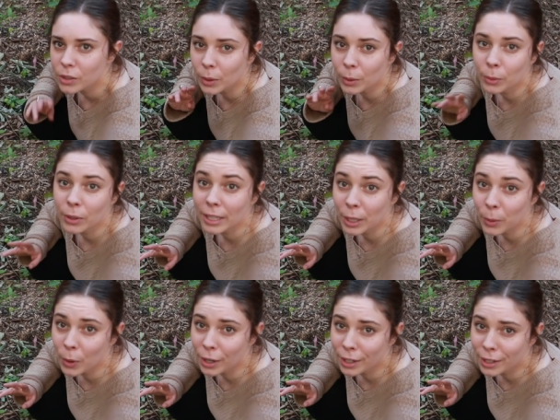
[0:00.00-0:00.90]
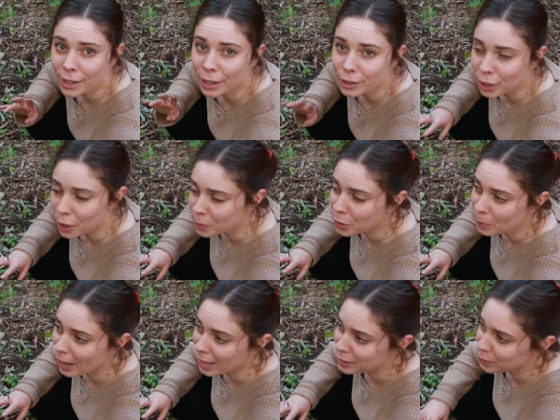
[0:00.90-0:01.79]
So I really wanted a lot
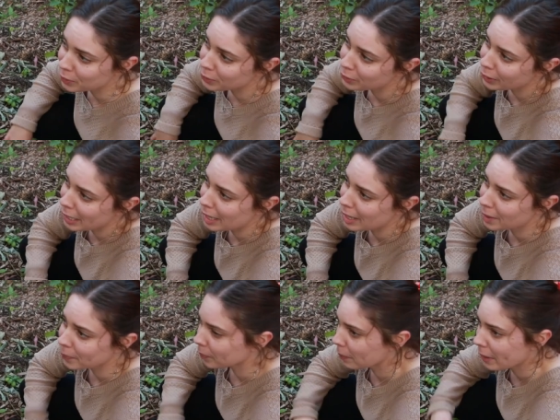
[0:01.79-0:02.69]
more basil. Um,